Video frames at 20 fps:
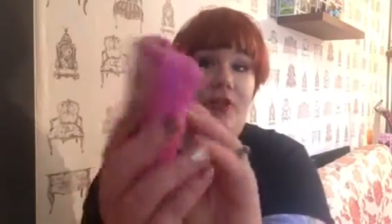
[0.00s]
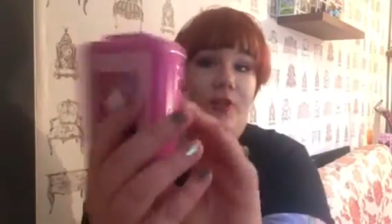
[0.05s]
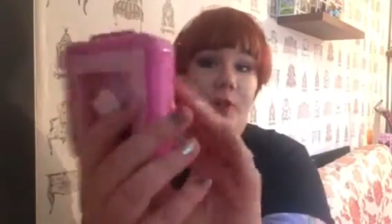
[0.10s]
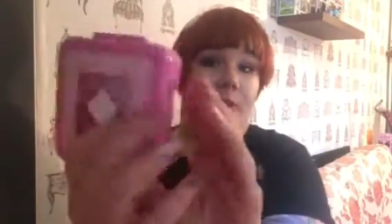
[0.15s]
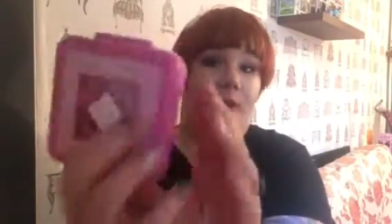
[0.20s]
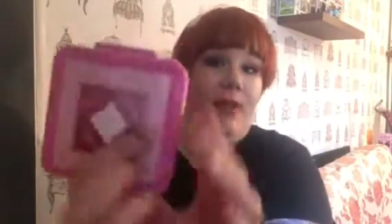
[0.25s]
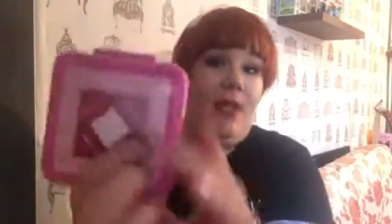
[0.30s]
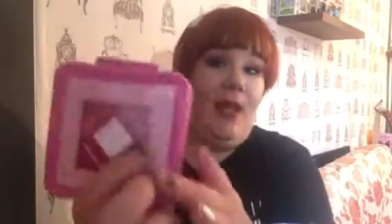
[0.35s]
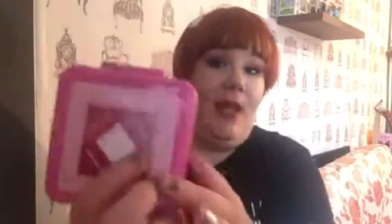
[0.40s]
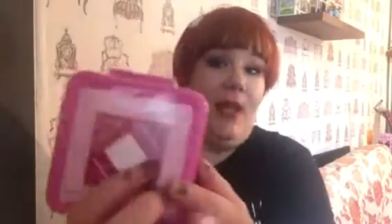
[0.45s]
So,
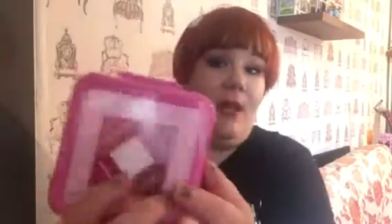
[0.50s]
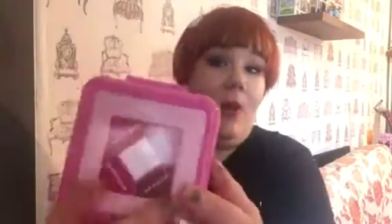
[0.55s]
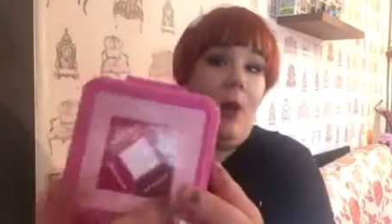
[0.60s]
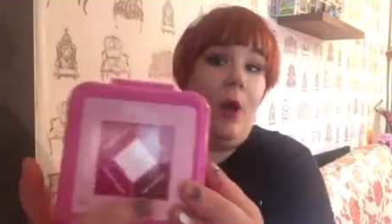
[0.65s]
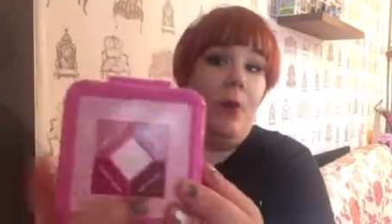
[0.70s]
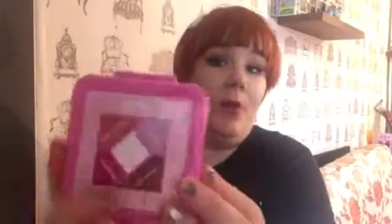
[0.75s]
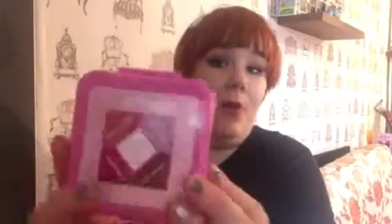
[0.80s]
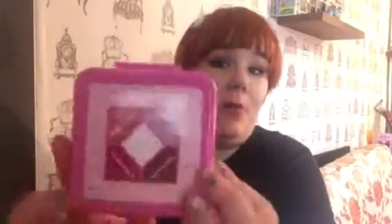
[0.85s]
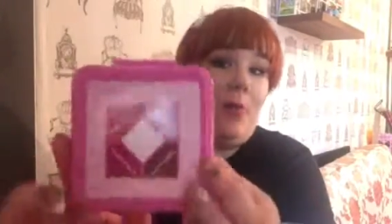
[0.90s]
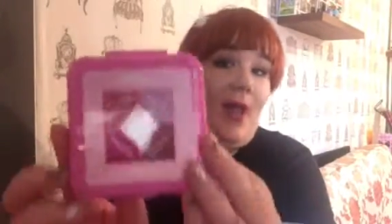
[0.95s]
again,
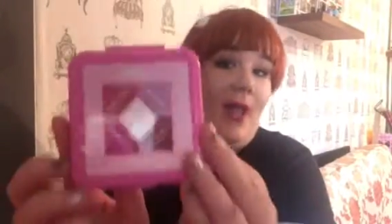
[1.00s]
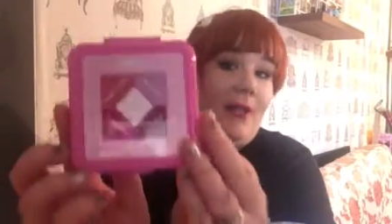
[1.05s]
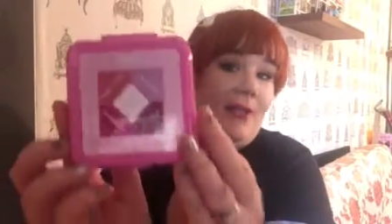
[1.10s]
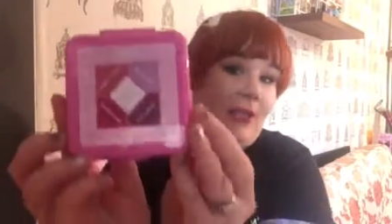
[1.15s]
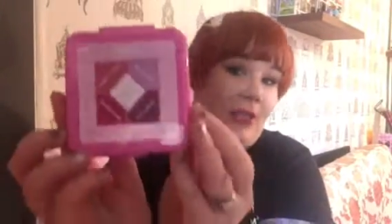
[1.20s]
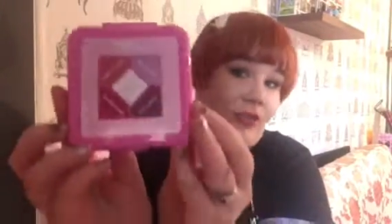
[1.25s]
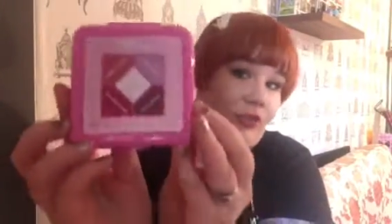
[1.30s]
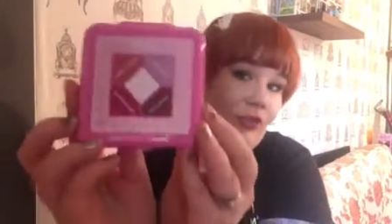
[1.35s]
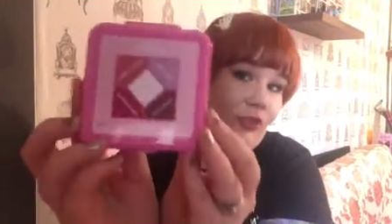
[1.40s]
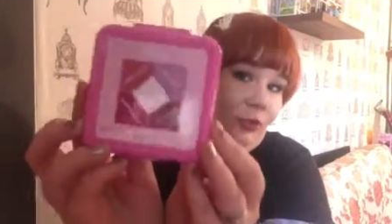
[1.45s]
on the back,
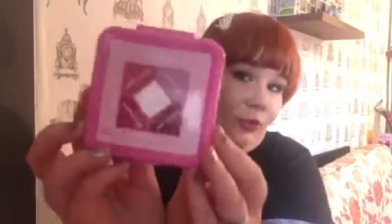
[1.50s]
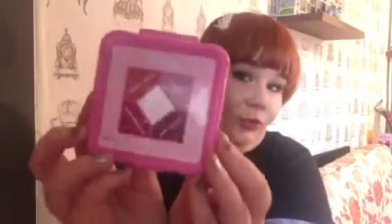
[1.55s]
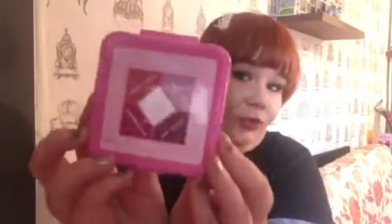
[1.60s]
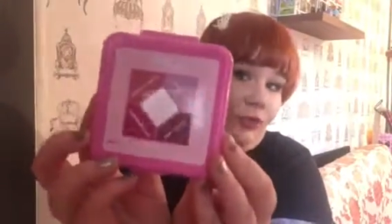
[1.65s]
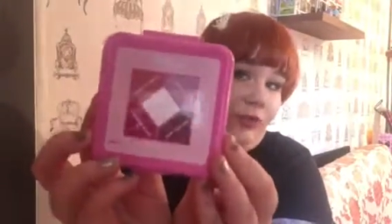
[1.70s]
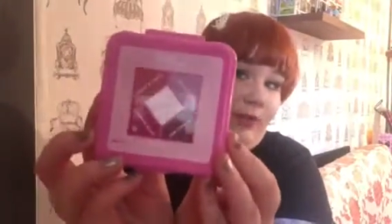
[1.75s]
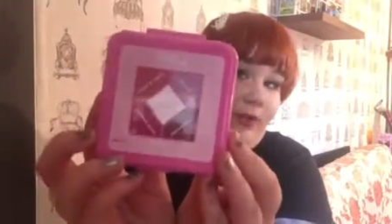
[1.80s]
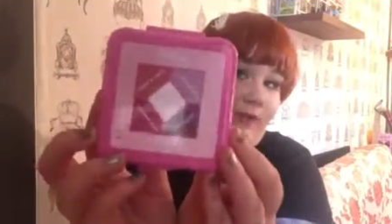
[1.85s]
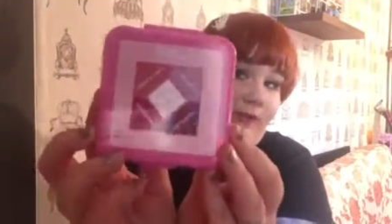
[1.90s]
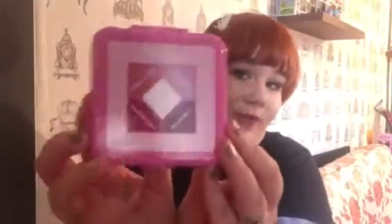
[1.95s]
it shows
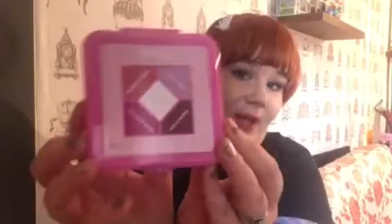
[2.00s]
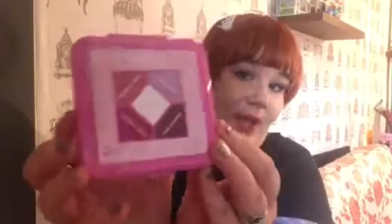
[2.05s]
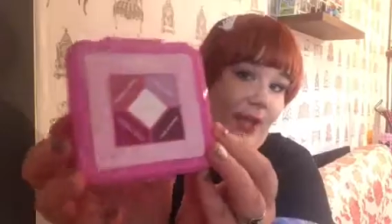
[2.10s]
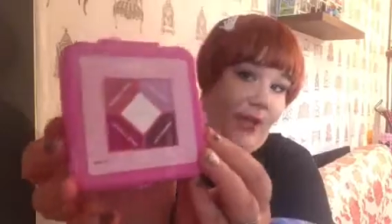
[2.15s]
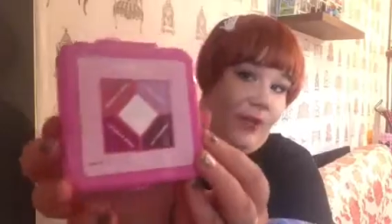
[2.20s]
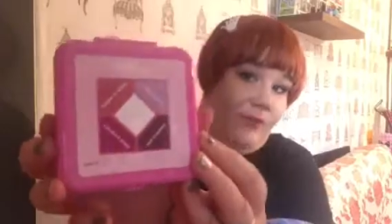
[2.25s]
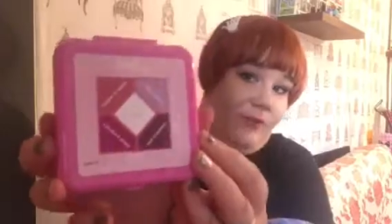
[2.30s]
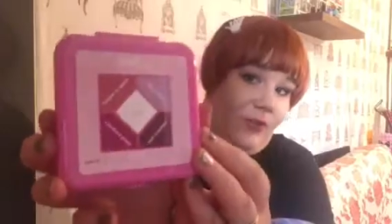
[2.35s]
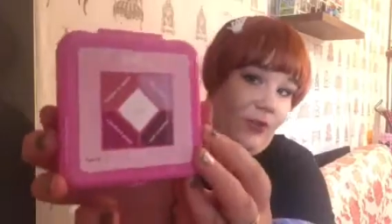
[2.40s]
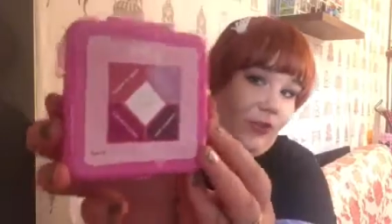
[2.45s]
you the
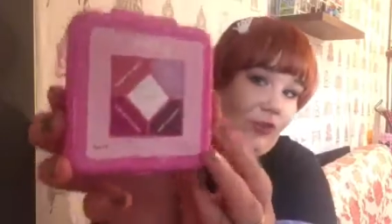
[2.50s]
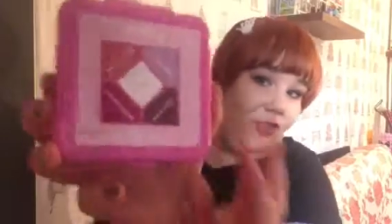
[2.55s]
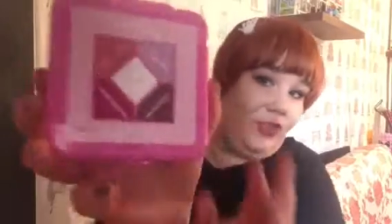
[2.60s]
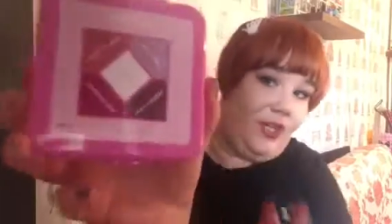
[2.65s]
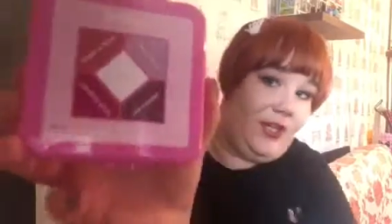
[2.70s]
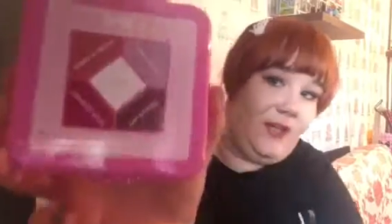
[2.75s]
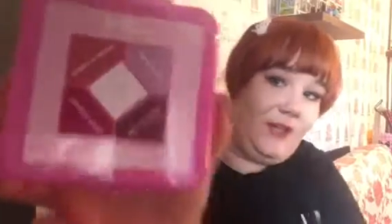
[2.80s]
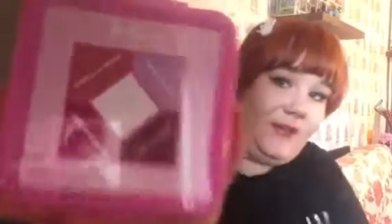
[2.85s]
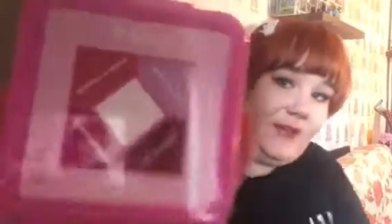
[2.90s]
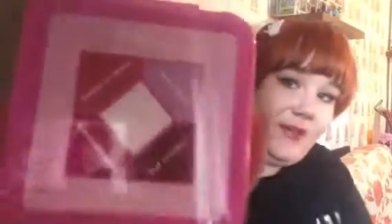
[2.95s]
five
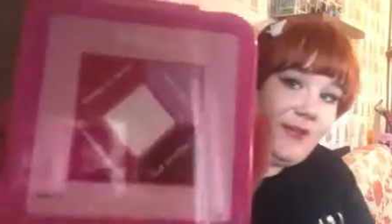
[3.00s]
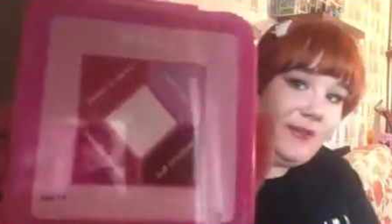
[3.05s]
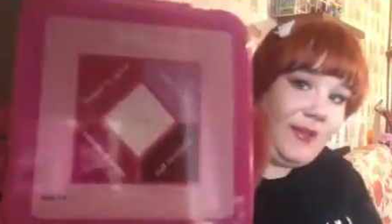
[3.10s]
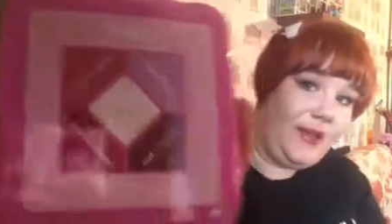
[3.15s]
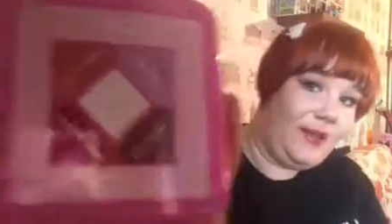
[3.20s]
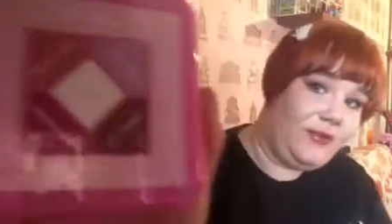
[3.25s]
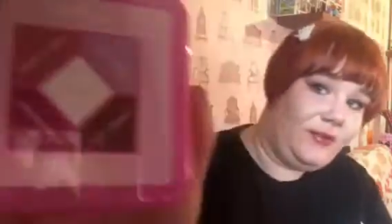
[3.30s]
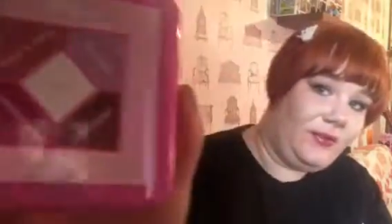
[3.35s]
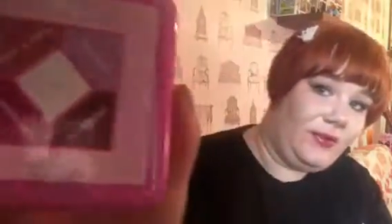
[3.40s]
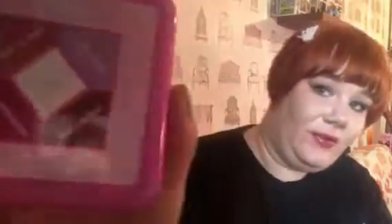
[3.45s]
shades
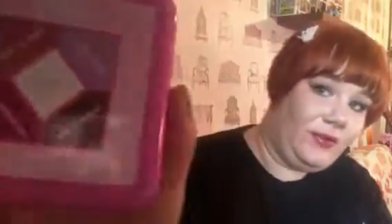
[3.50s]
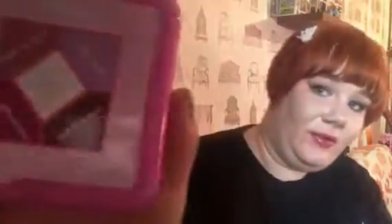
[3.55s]
that